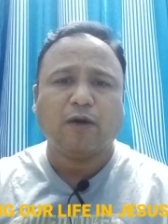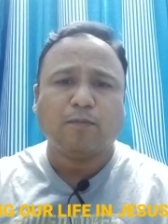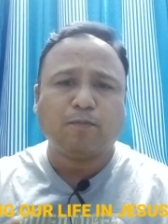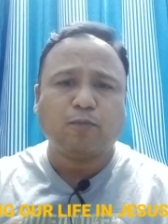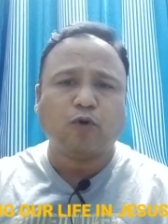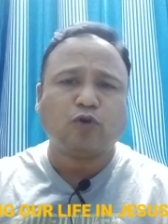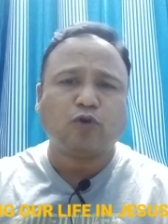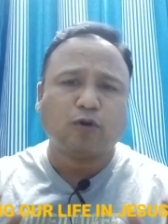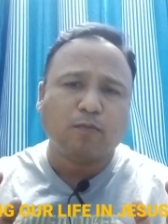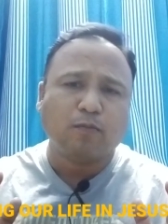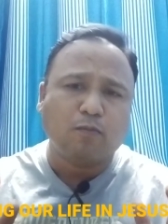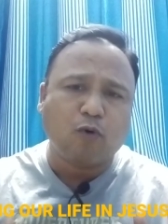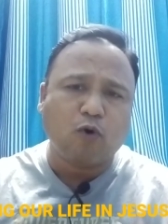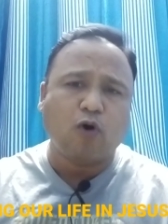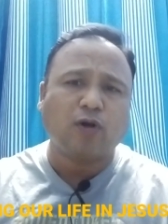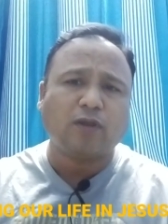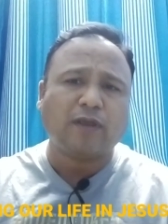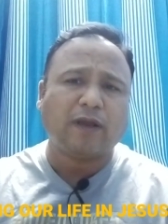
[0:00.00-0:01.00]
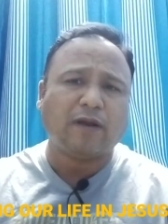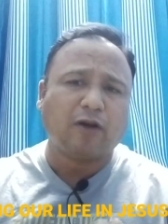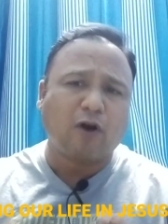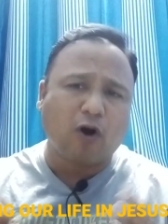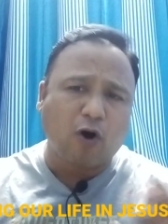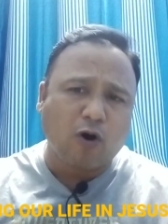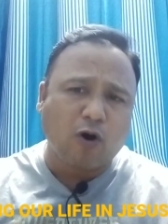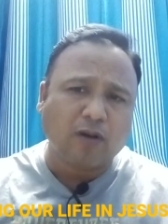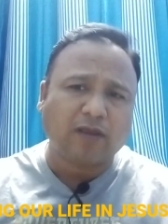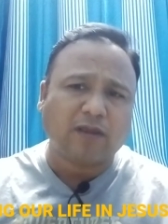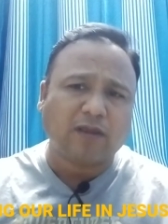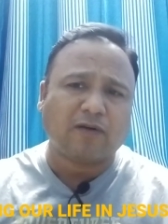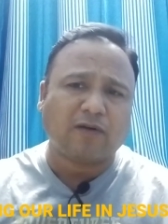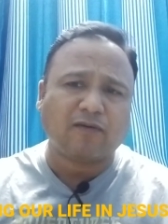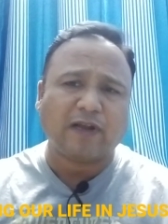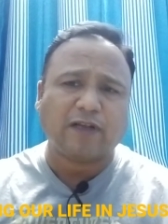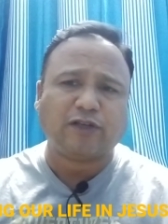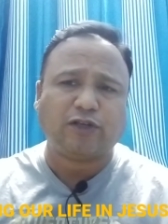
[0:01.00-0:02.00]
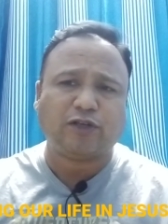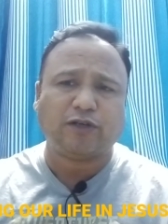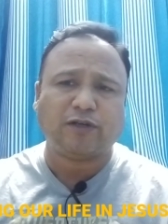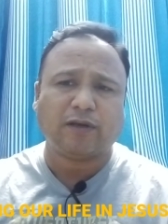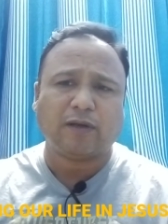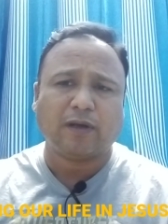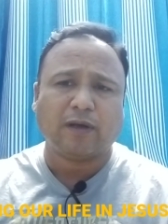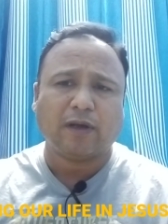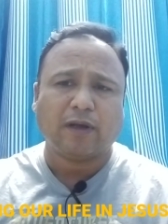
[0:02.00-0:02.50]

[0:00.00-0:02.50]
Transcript: put more than all the rich